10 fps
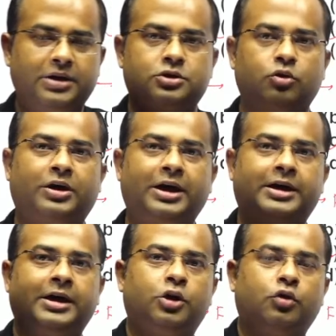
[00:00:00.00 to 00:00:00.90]
is
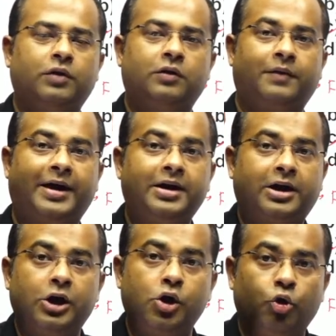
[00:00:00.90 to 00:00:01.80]
located, you will find
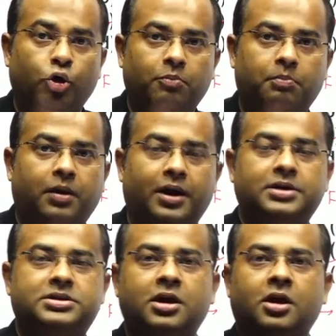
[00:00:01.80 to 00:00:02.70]
ki no
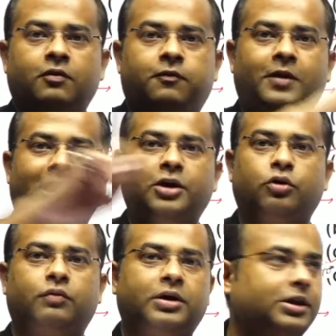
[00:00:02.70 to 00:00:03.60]
birds fly
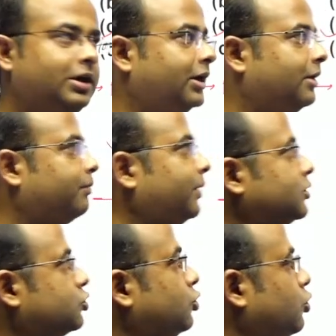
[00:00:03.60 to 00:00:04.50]
over the temple.
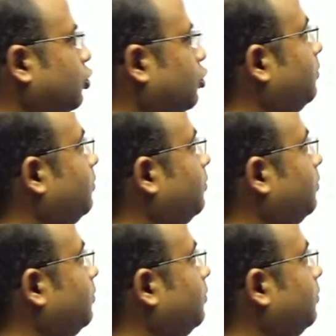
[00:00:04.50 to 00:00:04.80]
So no